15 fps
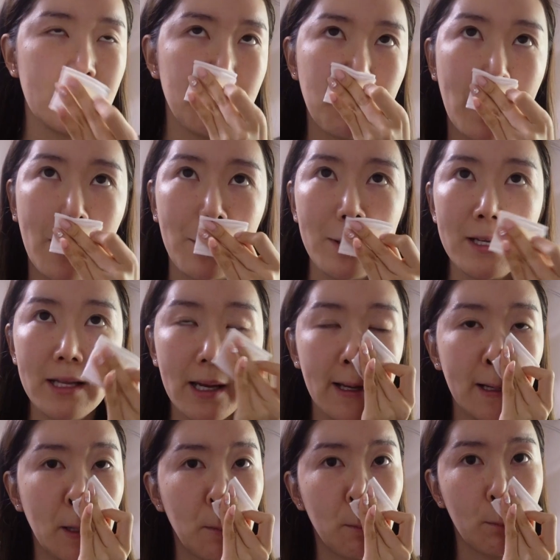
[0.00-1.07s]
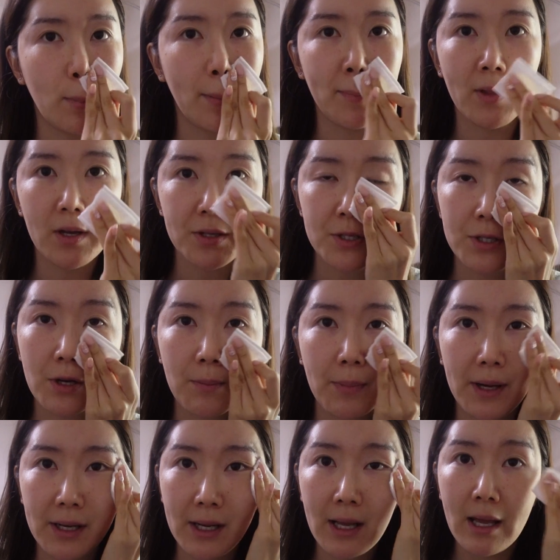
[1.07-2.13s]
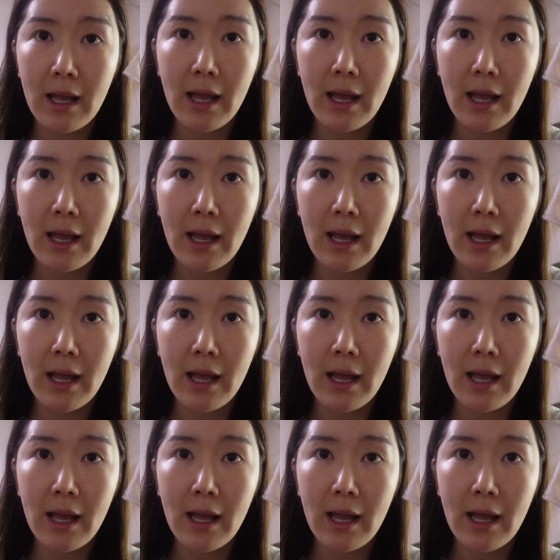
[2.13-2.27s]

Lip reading: married yet? I'm not sure, but